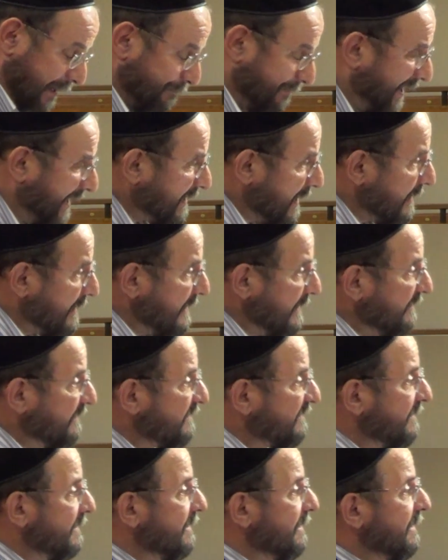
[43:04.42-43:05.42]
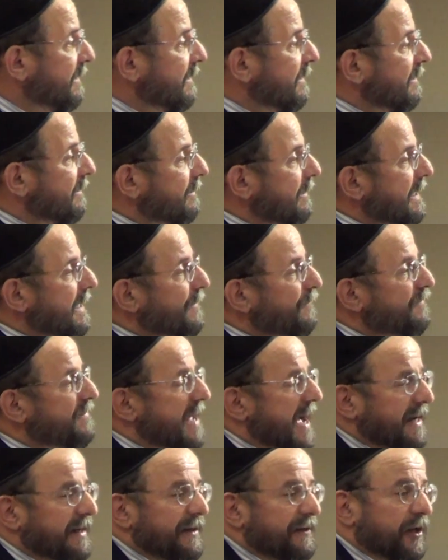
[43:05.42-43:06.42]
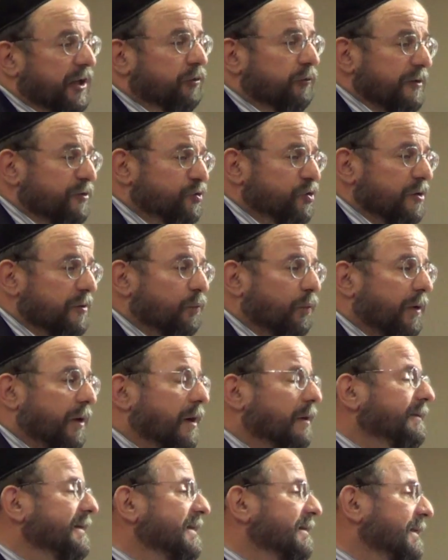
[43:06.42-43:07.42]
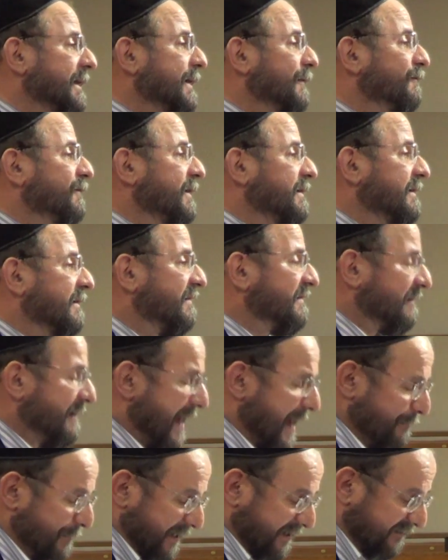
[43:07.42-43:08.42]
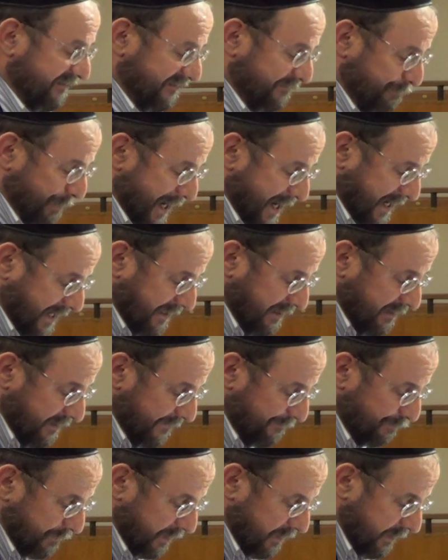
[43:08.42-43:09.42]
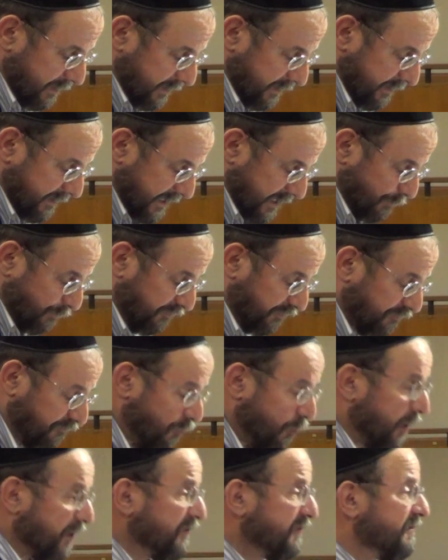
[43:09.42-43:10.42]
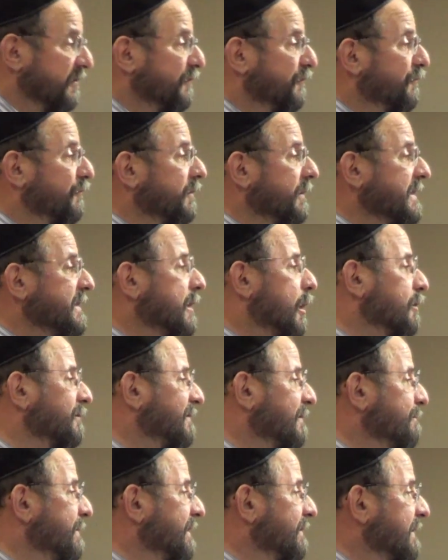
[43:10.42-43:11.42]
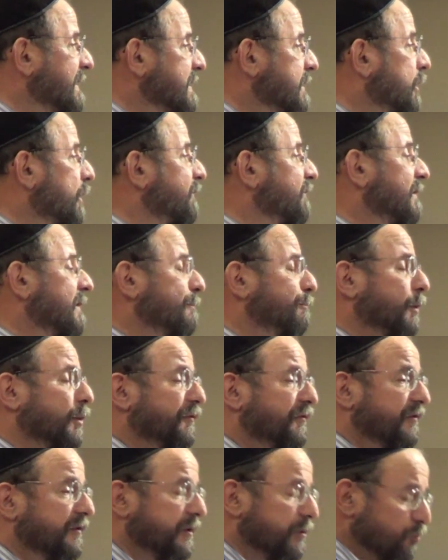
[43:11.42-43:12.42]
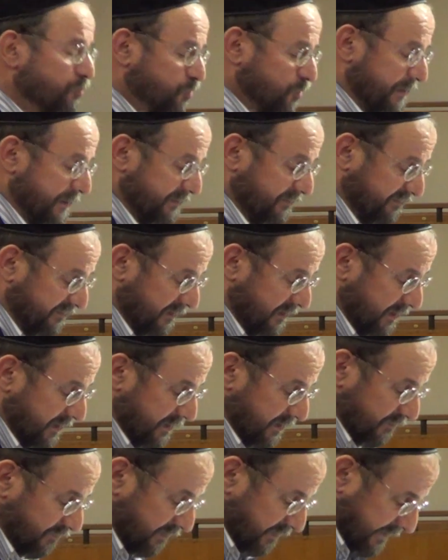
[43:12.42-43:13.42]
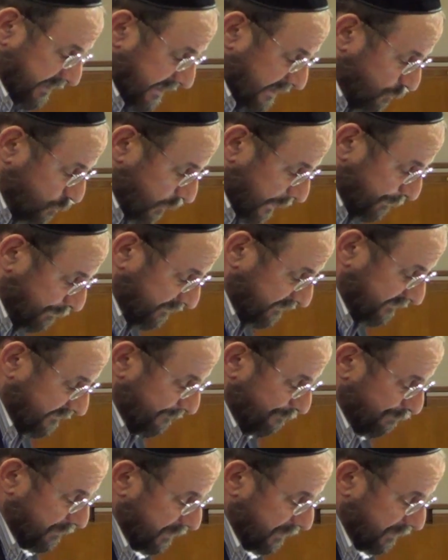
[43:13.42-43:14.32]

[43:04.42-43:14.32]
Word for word: Maimonides, lived not in the Christian world, he lived in Islamic Spain. He was forced to flee ultimately because of the persecutions to Egypt.